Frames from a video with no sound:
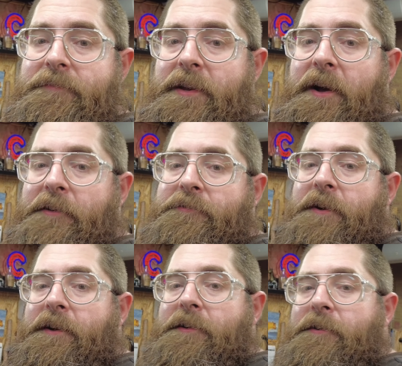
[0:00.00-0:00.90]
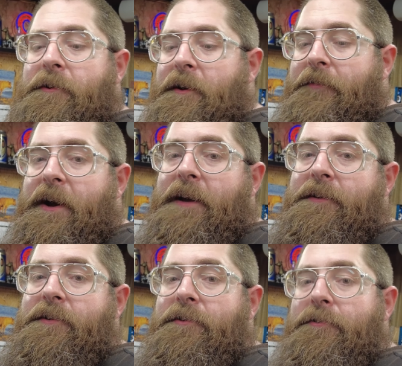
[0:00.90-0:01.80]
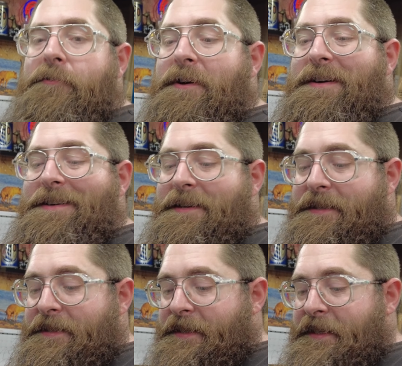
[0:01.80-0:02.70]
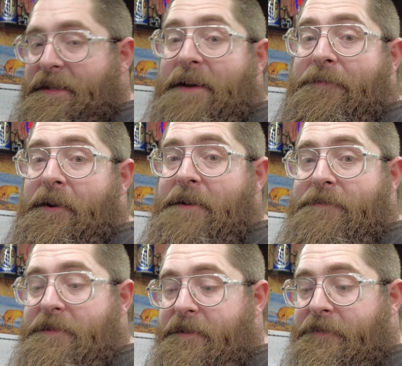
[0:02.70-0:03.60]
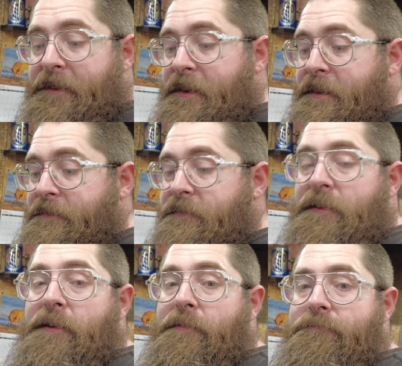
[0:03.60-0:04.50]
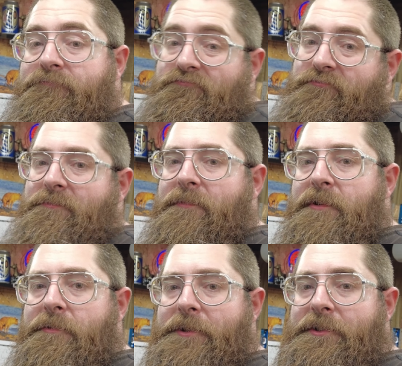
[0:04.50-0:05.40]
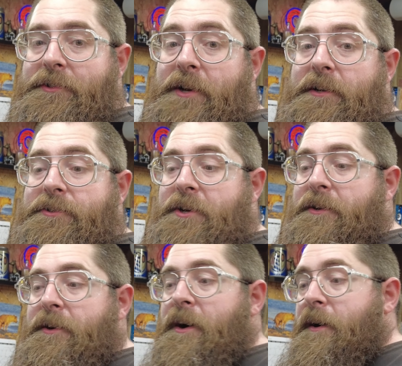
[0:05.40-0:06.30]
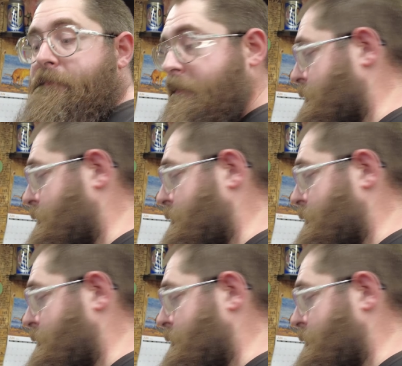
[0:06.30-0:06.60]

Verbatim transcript: you know I was ready to do whatever I had to do to get that frame stiffener on. So we just cut a chunk off.